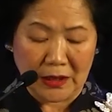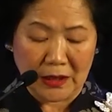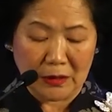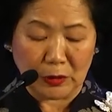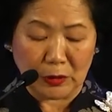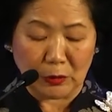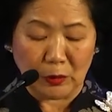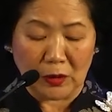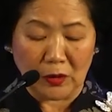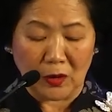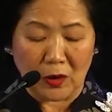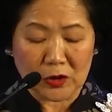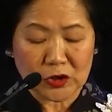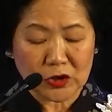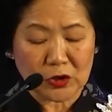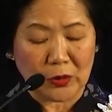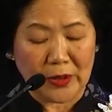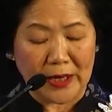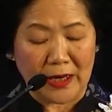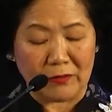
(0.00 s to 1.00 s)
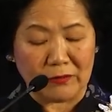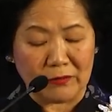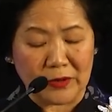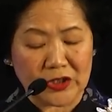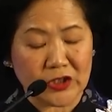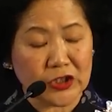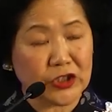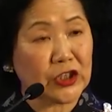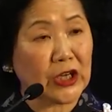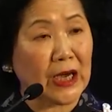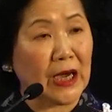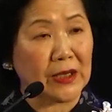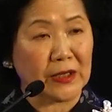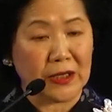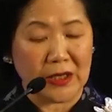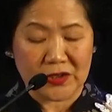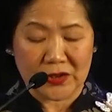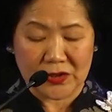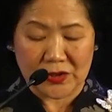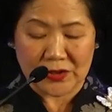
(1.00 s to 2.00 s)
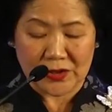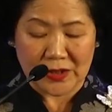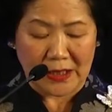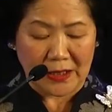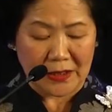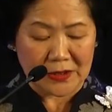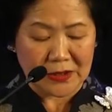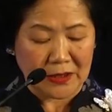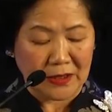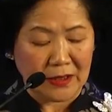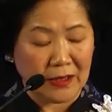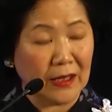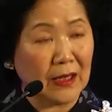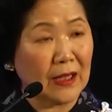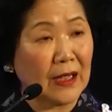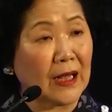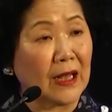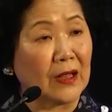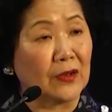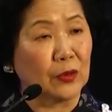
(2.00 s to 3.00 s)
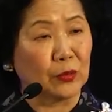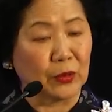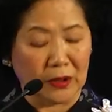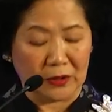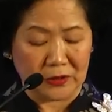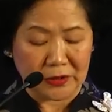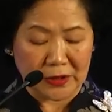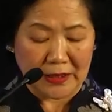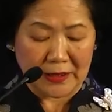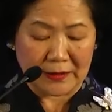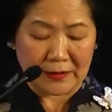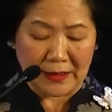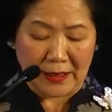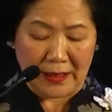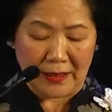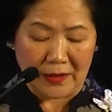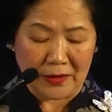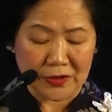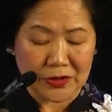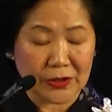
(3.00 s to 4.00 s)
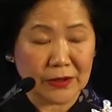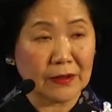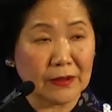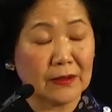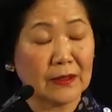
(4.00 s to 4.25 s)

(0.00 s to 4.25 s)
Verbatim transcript: but will also enrich Chinese society and the world at large.